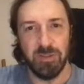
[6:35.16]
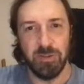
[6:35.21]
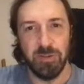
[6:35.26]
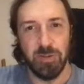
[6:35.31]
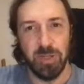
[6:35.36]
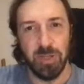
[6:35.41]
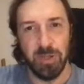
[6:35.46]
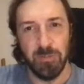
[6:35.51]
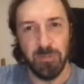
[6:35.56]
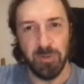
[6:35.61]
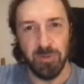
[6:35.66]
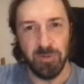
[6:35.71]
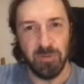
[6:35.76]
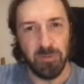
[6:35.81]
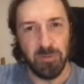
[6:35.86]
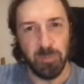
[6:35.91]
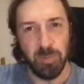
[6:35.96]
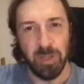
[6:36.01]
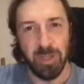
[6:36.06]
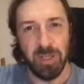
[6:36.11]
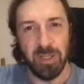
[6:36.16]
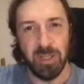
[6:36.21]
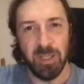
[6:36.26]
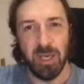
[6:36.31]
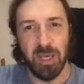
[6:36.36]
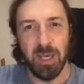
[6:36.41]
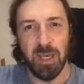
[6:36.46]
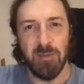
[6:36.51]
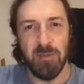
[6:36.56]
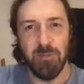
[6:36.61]
the studio versus playing
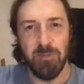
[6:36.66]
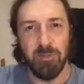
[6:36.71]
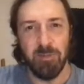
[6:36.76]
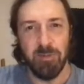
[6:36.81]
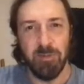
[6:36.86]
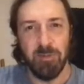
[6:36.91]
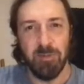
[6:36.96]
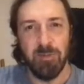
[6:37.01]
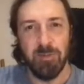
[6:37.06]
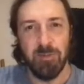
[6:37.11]
live?